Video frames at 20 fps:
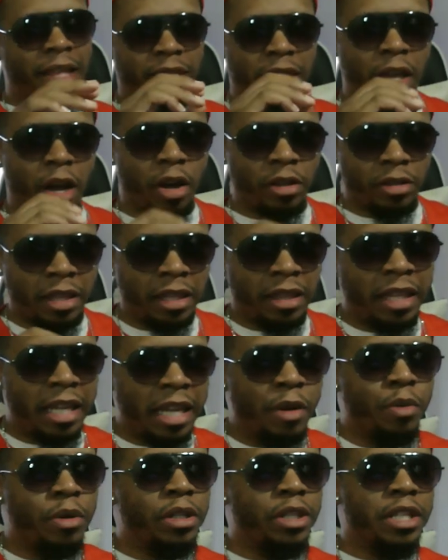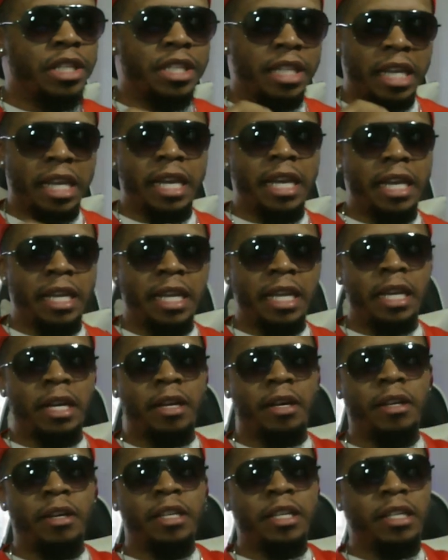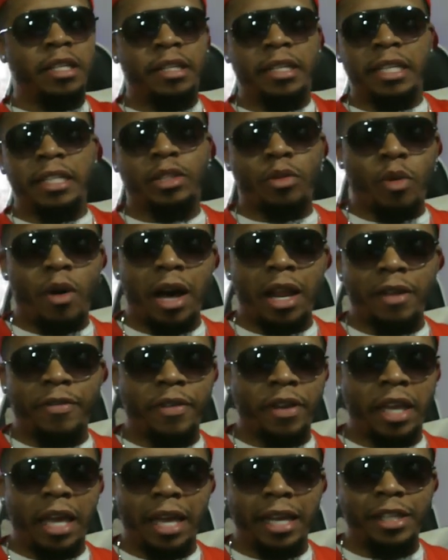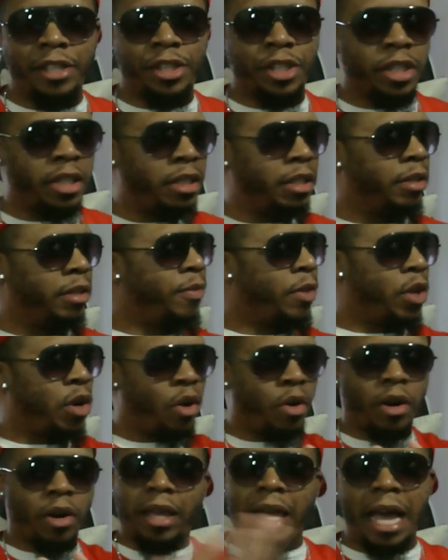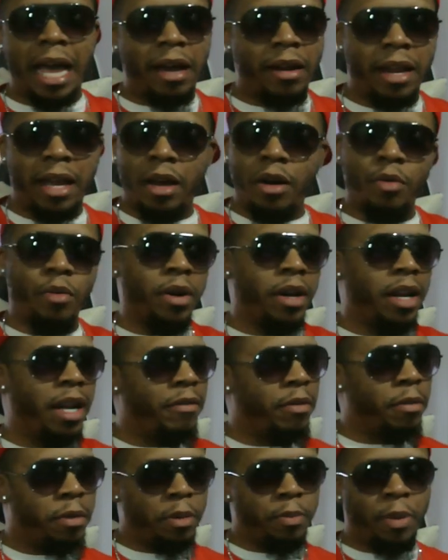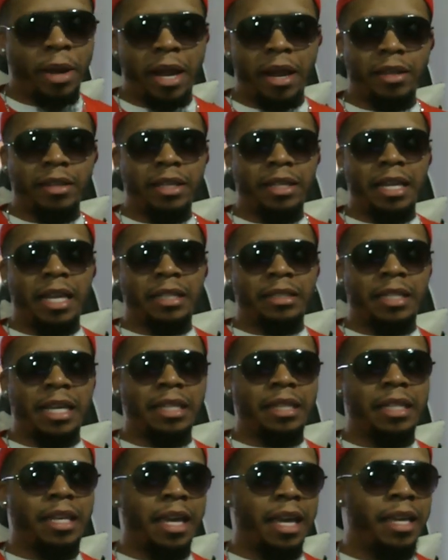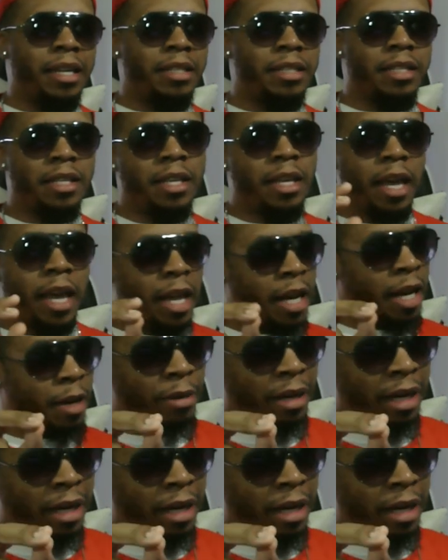thought that it would just end in a disqualification or a count out, whatever, but apparently that's not the case. And I'm